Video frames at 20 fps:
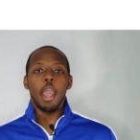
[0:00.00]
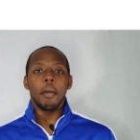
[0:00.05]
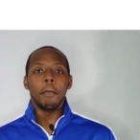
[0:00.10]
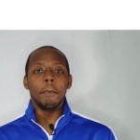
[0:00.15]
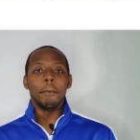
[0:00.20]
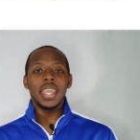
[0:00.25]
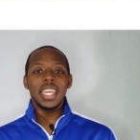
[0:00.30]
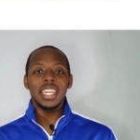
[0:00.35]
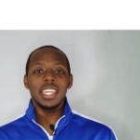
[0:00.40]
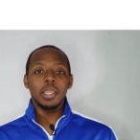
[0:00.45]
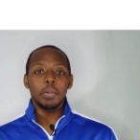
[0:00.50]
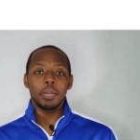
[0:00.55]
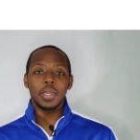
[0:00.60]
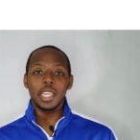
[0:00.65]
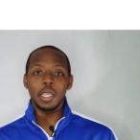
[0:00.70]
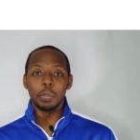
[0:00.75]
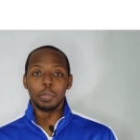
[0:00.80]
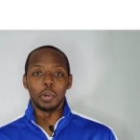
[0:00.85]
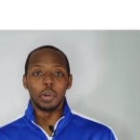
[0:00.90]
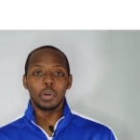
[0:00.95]
many
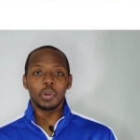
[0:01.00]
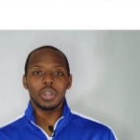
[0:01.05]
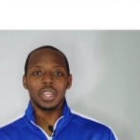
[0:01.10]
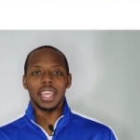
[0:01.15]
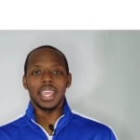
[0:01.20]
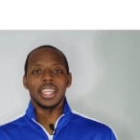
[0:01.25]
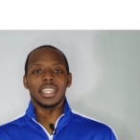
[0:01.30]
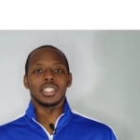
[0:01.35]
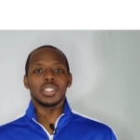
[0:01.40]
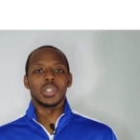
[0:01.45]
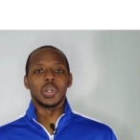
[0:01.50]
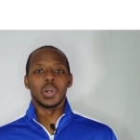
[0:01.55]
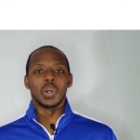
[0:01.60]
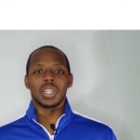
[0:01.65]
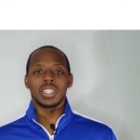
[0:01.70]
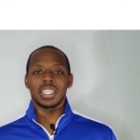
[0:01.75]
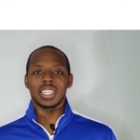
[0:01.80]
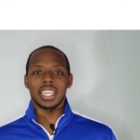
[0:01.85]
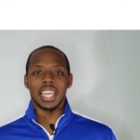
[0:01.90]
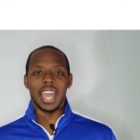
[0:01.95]
people ignore
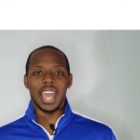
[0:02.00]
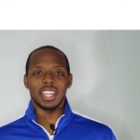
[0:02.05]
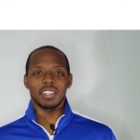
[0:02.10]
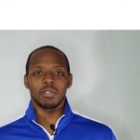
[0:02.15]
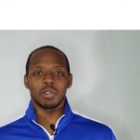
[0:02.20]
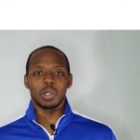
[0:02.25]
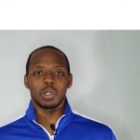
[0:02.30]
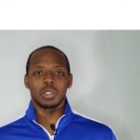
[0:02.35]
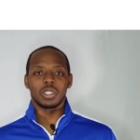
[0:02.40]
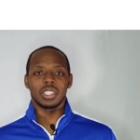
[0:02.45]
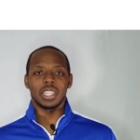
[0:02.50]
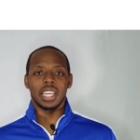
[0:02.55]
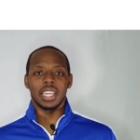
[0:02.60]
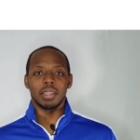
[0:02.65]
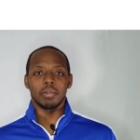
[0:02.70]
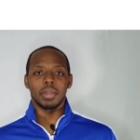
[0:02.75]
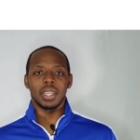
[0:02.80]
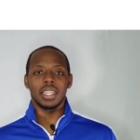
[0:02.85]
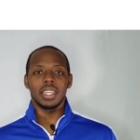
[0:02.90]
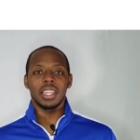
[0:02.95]
the cash flow
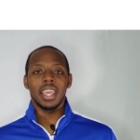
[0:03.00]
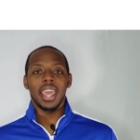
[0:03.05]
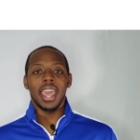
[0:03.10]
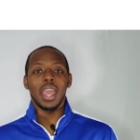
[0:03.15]
statement,